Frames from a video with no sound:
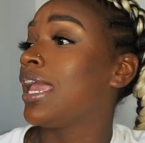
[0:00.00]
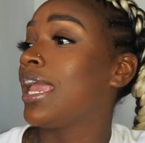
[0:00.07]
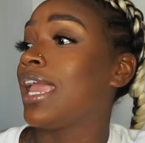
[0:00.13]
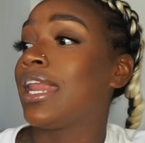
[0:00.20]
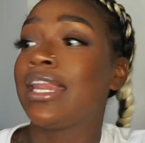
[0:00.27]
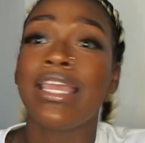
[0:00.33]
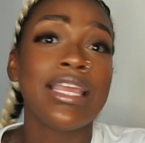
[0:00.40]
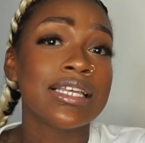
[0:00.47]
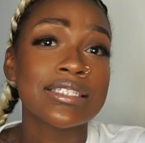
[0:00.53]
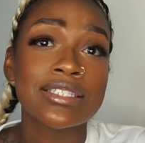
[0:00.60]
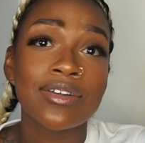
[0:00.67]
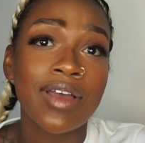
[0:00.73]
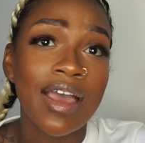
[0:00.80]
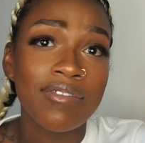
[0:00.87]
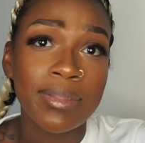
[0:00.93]
and he can
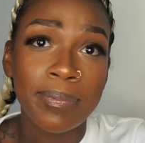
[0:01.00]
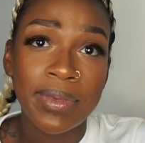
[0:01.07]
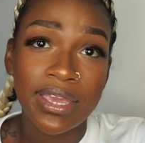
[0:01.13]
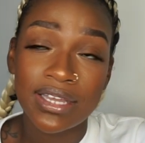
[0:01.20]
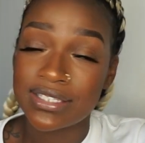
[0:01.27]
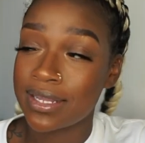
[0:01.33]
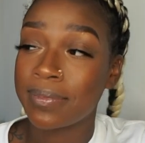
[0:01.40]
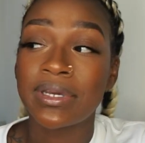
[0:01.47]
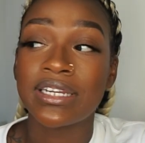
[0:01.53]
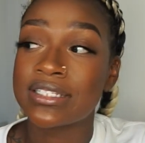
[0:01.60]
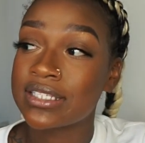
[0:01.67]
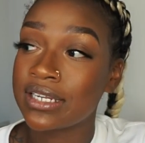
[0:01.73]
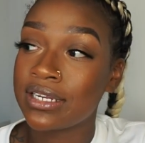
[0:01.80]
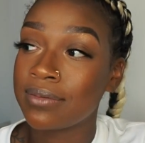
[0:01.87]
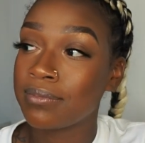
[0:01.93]
still have the pics. I'm gonna
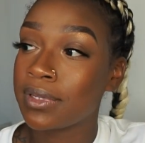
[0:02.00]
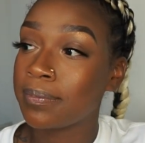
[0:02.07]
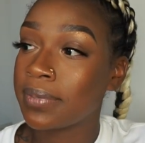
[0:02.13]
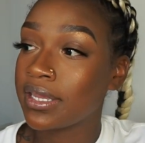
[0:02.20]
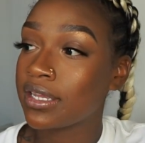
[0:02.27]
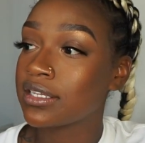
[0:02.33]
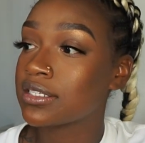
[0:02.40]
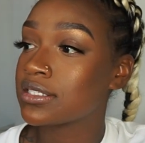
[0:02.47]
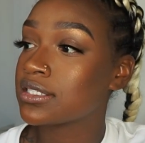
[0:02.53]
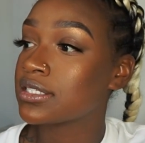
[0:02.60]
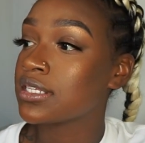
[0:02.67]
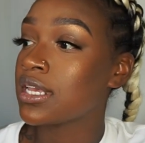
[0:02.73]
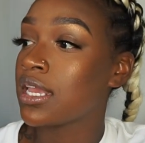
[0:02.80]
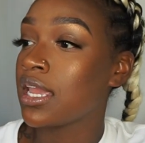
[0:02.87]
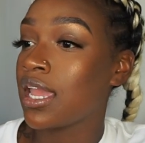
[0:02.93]
send him the
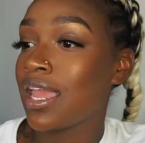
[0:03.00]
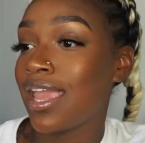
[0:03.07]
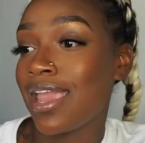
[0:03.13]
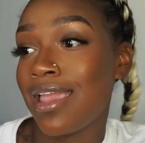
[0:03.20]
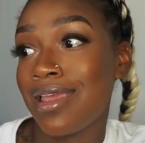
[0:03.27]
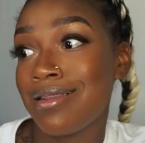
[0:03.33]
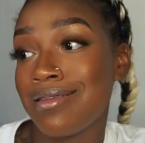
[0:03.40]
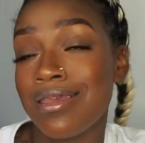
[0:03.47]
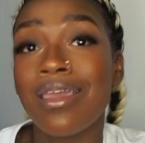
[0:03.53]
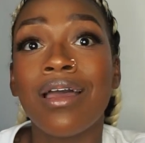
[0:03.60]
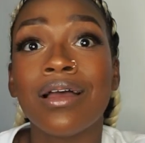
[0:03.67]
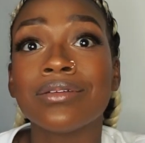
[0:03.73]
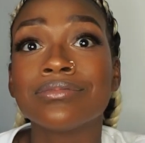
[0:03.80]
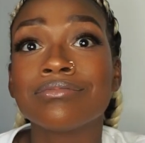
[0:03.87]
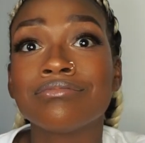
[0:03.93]
pics. And
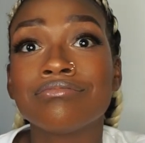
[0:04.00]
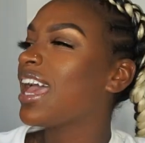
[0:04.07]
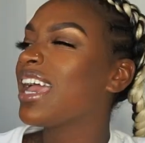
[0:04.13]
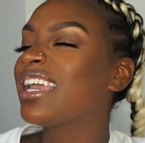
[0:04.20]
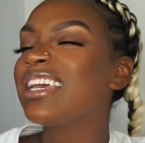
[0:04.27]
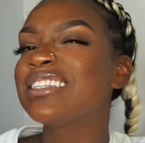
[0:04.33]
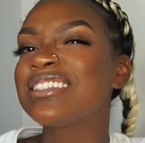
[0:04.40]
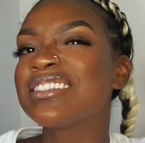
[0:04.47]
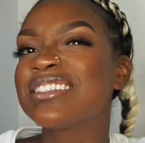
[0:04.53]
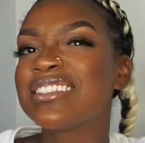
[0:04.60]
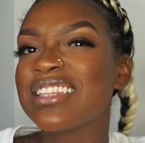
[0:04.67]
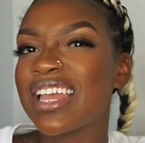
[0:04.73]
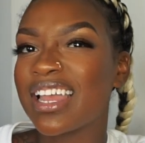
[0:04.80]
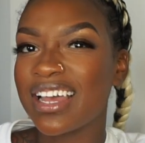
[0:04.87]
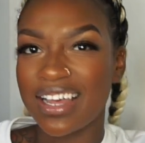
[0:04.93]
yeah, I guess it's
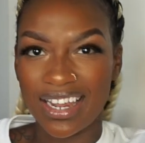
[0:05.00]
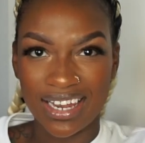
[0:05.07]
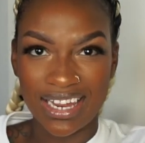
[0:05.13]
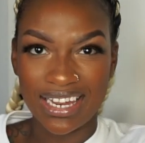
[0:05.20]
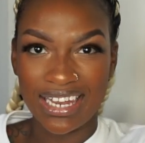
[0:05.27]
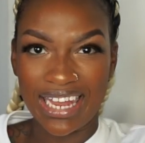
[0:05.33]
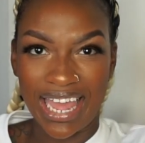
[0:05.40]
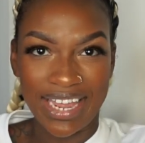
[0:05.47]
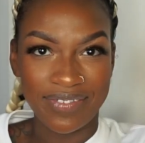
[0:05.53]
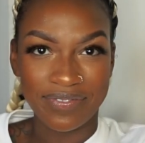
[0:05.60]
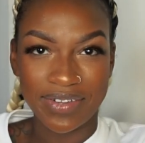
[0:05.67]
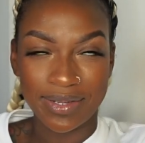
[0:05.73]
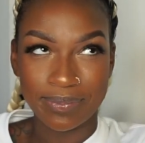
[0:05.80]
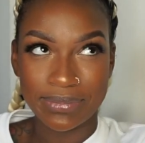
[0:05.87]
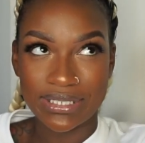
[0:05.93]
like a life
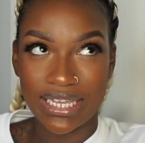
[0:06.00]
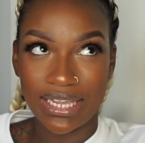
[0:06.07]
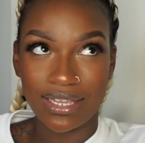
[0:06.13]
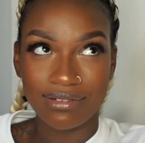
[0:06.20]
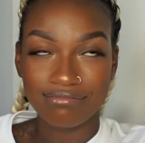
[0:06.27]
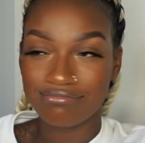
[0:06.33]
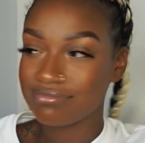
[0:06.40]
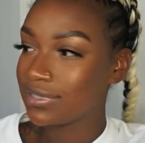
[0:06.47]
update